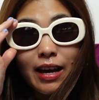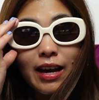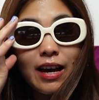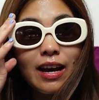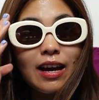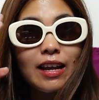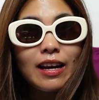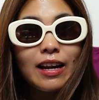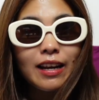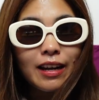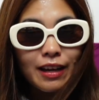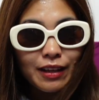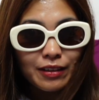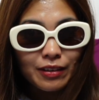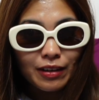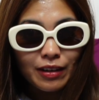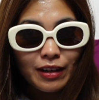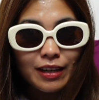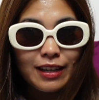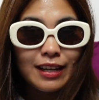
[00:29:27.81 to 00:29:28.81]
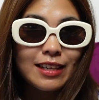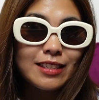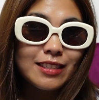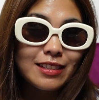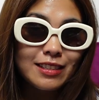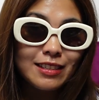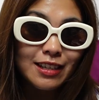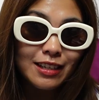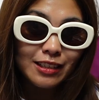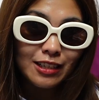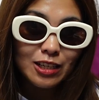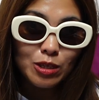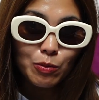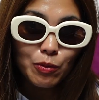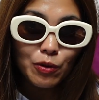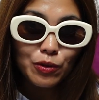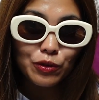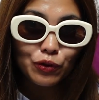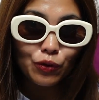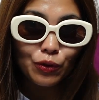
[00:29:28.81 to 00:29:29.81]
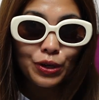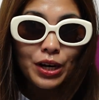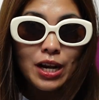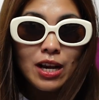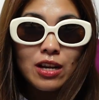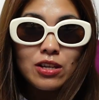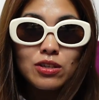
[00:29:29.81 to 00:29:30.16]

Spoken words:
And another, this is not a sponsor.